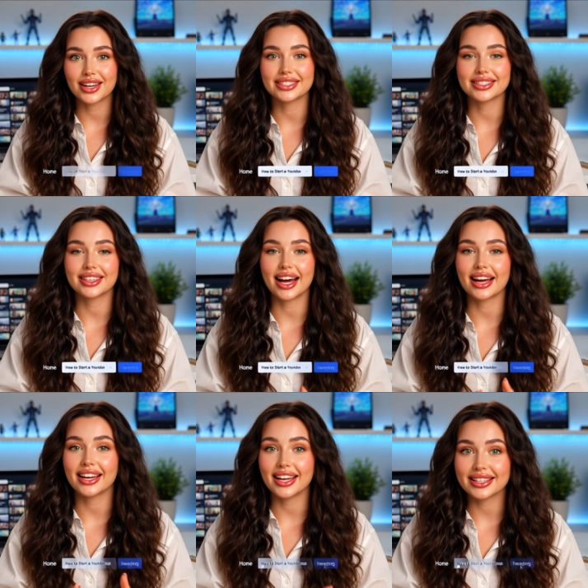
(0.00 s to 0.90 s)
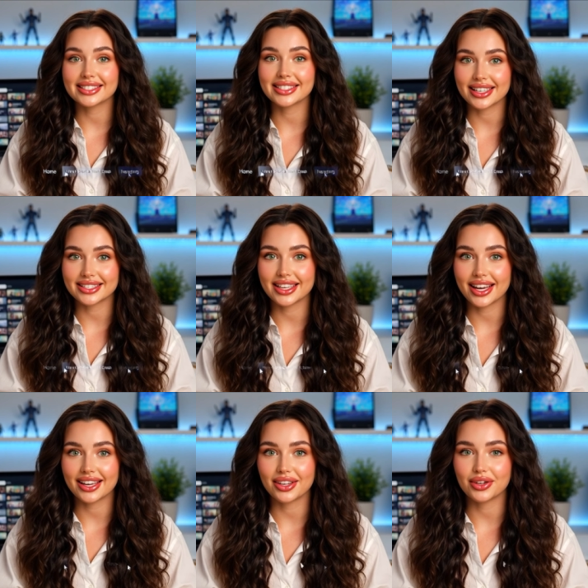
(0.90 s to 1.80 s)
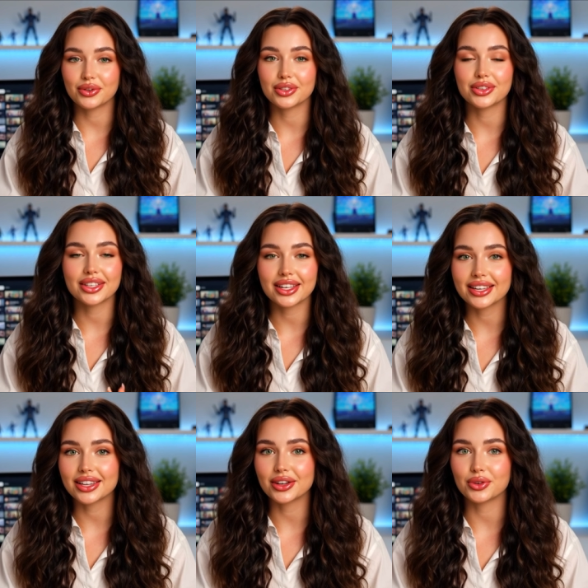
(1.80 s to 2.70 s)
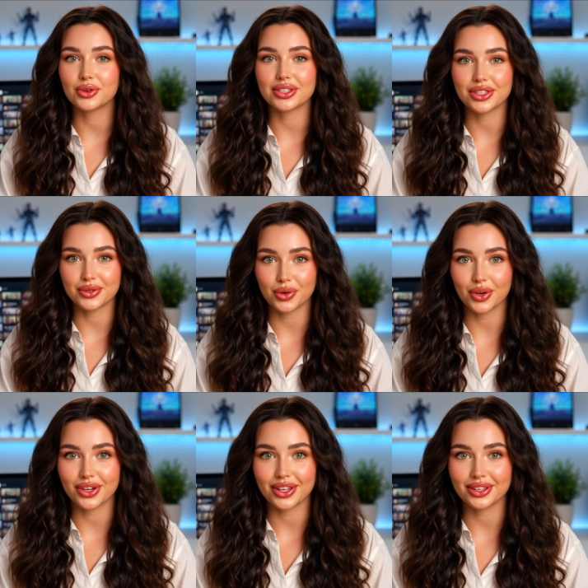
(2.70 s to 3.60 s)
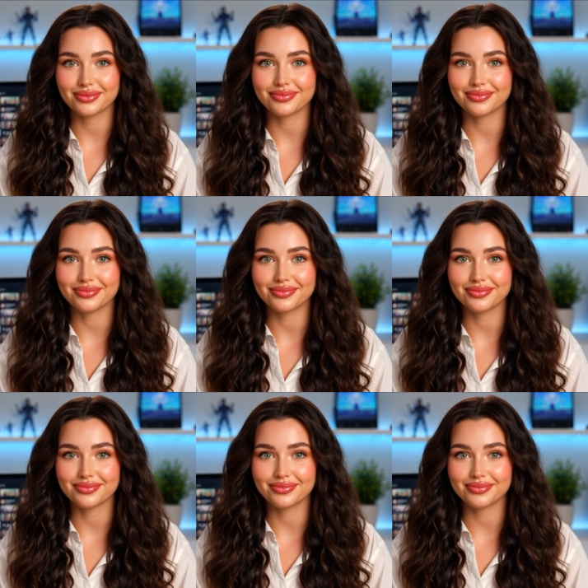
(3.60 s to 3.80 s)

they decide in less than a second whether to click or keep scrolling.